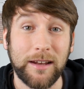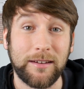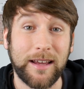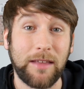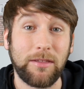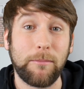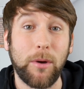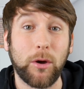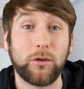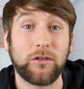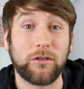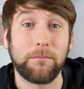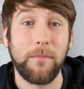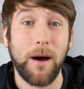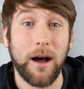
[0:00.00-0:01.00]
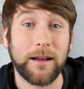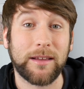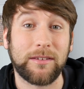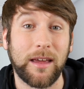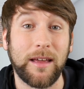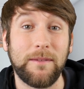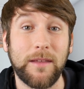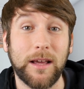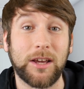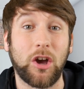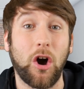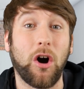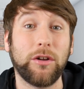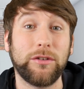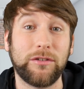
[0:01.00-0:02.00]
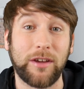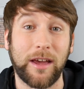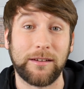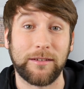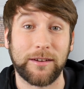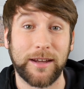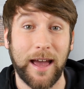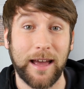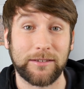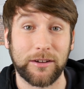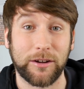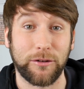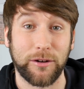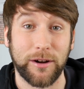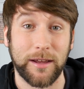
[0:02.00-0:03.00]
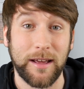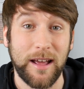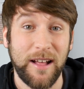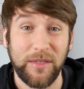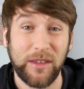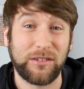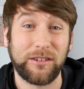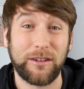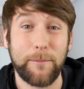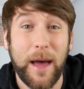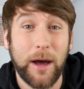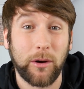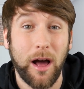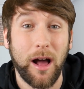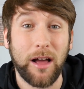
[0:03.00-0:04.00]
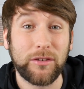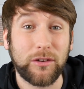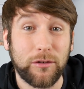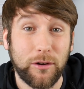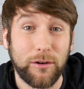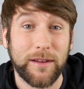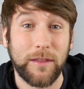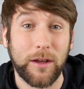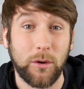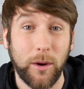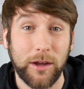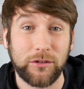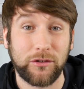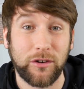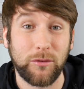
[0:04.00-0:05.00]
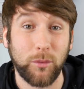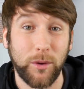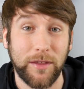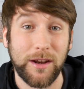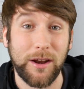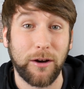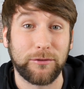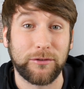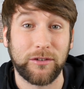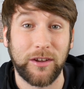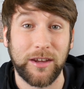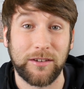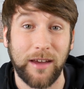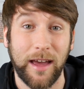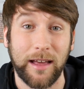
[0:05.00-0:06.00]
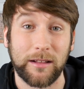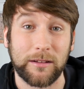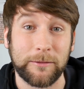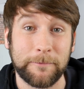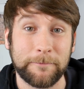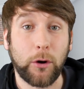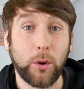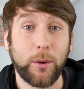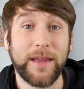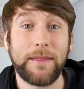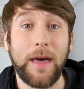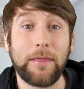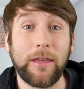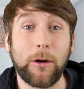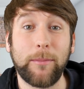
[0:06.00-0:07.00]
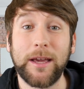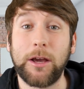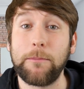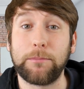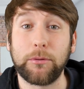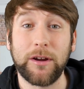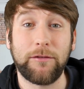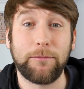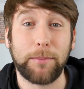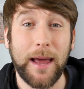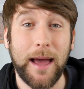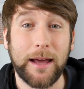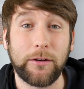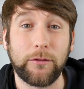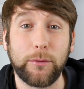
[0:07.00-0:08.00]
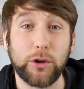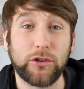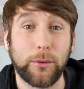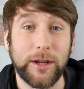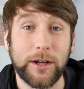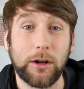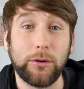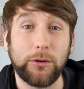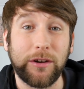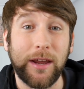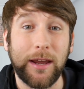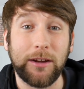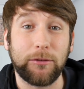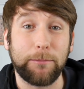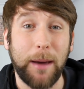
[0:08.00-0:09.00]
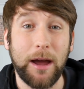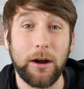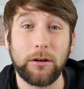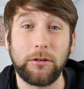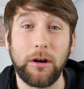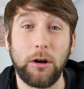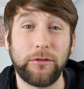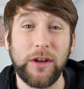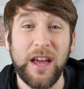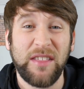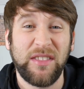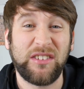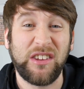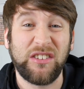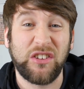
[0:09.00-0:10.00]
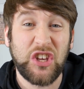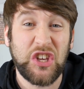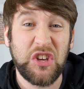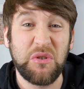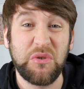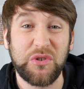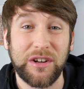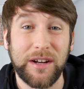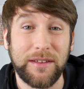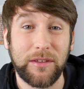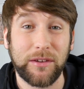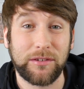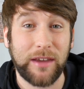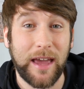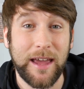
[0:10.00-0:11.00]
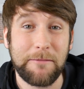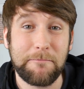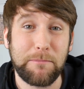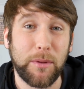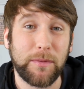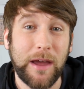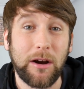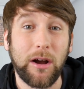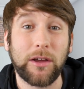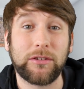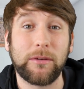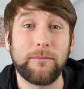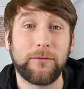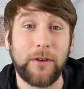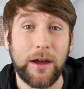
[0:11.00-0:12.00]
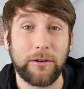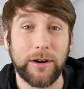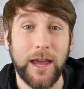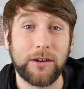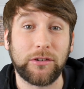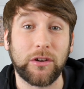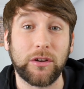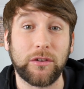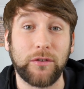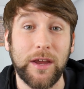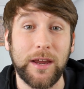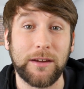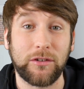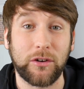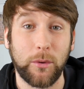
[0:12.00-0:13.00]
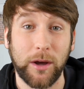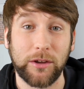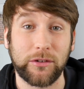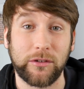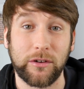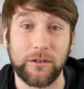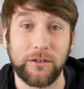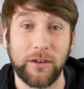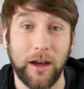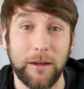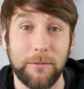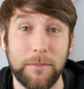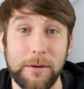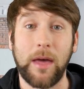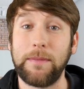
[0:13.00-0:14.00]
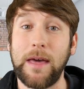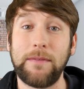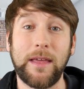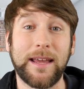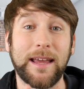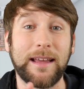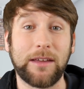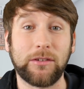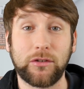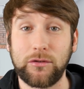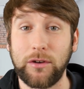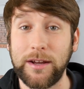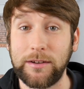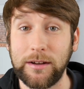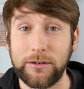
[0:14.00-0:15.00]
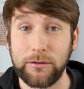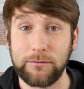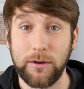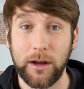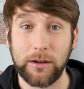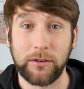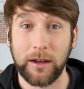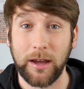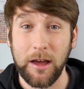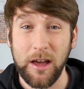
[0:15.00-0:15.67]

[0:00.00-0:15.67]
to get the most marks in the content category. This is about answering the question with enough detail. Following that, they'll make a brief plan of what to include in each paragraph. This is usually the same, but there are some variations for each question type. And then they can get straight into writing,